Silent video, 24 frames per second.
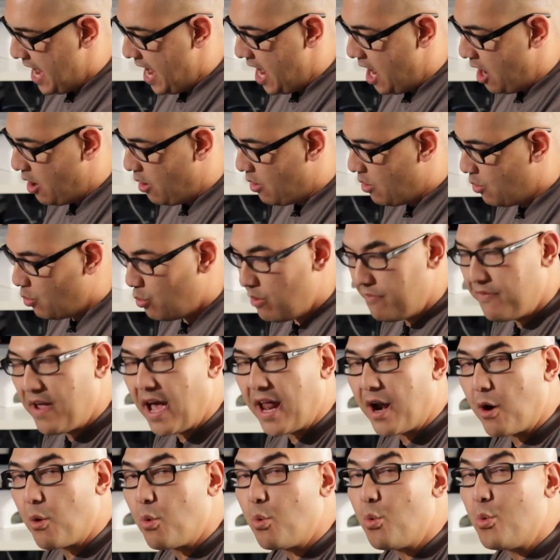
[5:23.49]
Now, we've
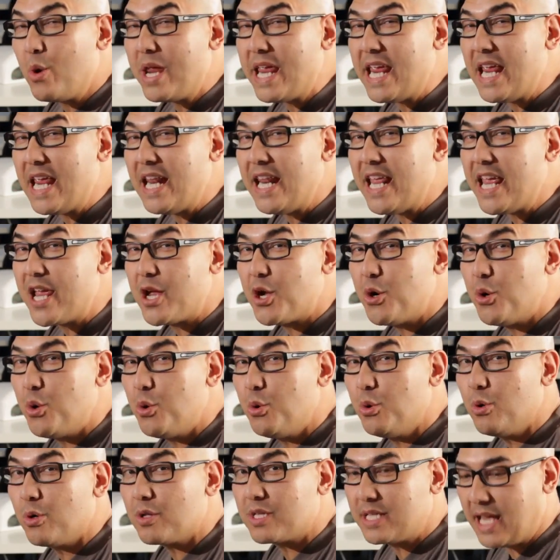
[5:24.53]
got a really
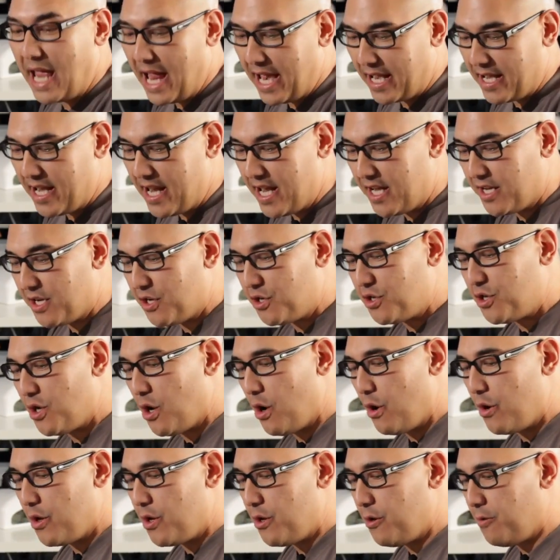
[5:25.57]
cool technique to
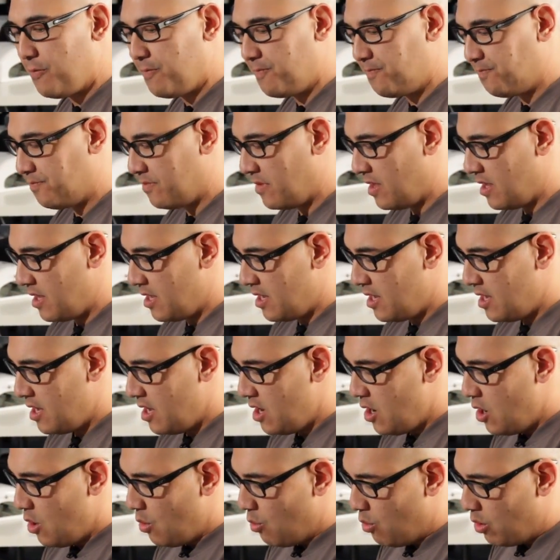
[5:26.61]
show you.
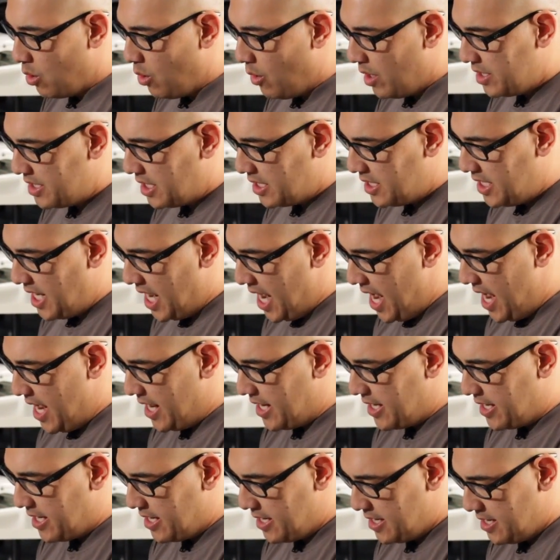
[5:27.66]
We're going to
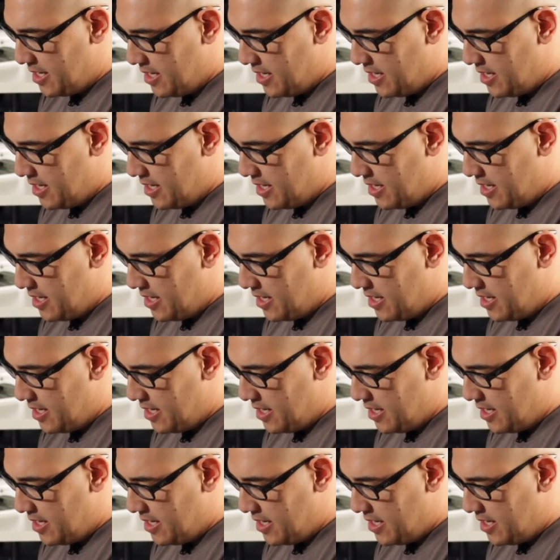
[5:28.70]
take